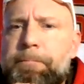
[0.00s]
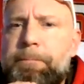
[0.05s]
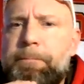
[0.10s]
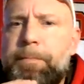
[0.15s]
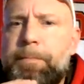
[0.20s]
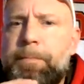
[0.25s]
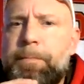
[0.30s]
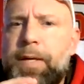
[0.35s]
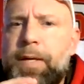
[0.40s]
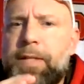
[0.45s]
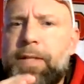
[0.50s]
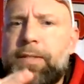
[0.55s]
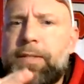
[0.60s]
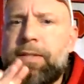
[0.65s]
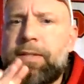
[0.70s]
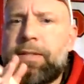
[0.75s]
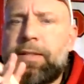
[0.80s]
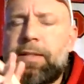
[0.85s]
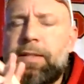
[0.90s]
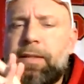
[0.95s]
but
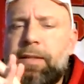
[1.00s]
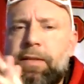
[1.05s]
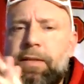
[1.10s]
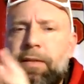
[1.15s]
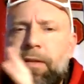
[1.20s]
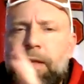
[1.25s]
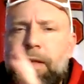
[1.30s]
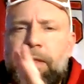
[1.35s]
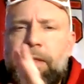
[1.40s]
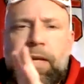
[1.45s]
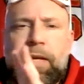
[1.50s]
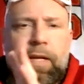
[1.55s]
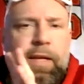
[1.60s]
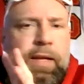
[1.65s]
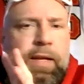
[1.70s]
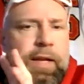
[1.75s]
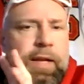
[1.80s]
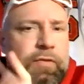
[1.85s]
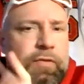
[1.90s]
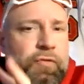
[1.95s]

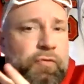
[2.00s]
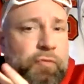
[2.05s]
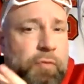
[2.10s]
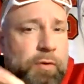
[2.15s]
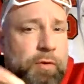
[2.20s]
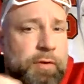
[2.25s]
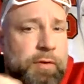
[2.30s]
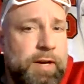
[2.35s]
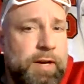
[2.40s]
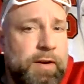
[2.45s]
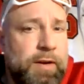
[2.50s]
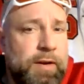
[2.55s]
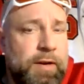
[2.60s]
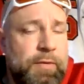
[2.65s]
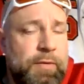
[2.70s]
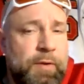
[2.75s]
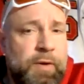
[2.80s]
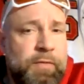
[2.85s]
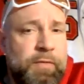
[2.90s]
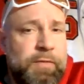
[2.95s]
nothing
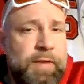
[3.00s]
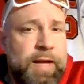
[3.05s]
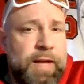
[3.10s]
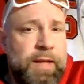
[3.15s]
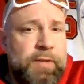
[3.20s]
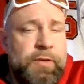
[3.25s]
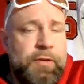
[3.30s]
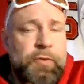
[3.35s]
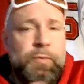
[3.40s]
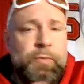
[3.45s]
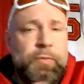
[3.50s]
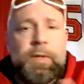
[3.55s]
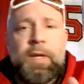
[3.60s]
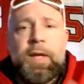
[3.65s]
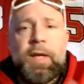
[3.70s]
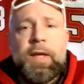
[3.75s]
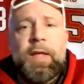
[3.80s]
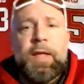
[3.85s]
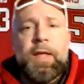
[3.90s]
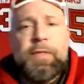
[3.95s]
extraordinary of value.
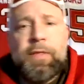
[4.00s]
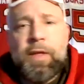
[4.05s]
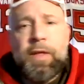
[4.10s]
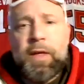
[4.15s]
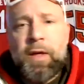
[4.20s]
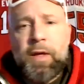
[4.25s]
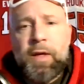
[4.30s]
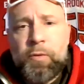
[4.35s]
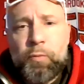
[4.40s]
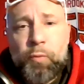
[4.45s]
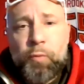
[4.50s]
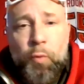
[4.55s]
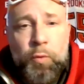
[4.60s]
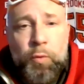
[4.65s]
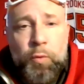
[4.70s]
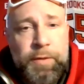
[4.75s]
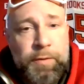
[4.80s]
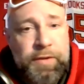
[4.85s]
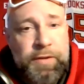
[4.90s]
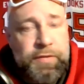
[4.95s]
The
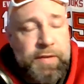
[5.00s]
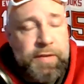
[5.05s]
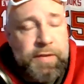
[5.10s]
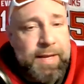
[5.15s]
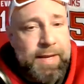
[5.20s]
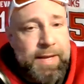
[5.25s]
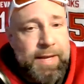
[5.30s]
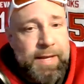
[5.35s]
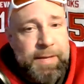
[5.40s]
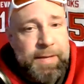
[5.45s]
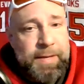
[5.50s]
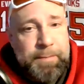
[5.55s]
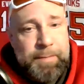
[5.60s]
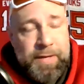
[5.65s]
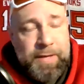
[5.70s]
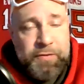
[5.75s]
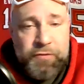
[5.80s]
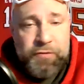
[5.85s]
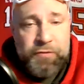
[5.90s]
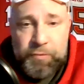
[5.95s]
only reason I
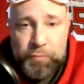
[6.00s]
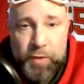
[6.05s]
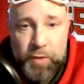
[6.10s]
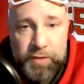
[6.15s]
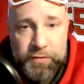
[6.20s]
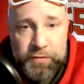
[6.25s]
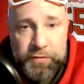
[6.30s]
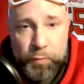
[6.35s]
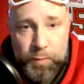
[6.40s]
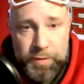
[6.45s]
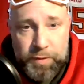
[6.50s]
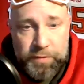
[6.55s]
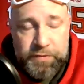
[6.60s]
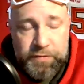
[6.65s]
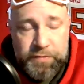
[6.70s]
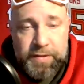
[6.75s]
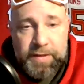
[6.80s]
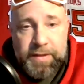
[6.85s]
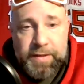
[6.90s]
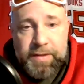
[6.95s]
mentioned Russell
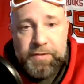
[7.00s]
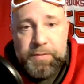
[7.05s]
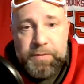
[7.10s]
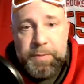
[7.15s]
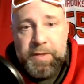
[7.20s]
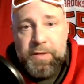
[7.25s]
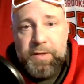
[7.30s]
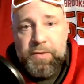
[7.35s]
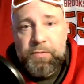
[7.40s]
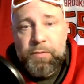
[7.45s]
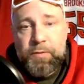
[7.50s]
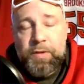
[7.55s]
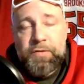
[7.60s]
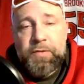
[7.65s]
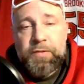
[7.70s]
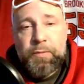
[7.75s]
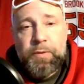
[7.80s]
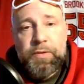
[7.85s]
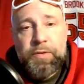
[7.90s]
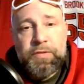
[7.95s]
Wilson is because
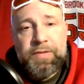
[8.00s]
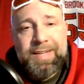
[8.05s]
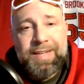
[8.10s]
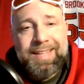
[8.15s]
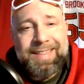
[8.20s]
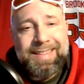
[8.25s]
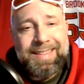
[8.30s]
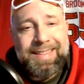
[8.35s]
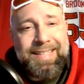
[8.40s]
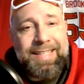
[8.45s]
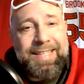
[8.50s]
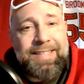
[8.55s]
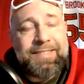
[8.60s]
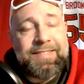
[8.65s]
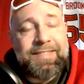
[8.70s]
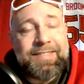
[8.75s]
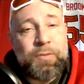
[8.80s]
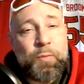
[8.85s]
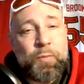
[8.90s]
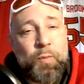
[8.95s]
Russell Wilson at
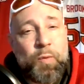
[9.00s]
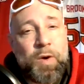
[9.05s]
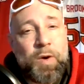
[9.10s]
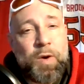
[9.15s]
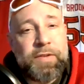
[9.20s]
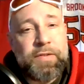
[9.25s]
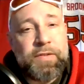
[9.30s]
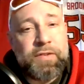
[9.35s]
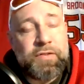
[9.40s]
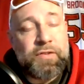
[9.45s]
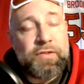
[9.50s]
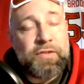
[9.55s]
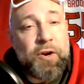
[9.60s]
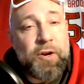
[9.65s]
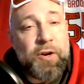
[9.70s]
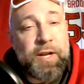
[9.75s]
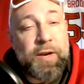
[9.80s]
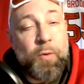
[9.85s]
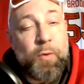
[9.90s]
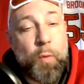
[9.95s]
least was a
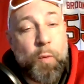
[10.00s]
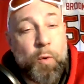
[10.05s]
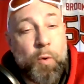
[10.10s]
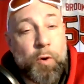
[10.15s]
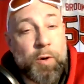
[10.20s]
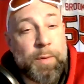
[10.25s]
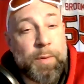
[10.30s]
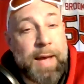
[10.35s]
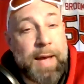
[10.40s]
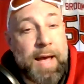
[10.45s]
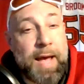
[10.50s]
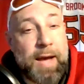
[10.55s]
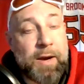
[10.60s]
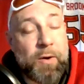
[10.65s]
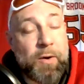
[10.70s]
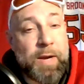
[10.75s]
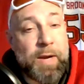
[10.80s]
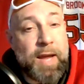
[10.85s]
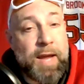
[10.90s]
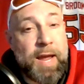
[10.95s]
starting quarterback,
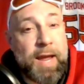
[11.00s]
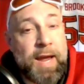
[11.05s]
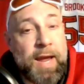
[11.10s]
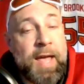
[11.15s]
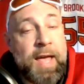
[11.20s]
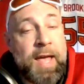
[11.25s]
okay?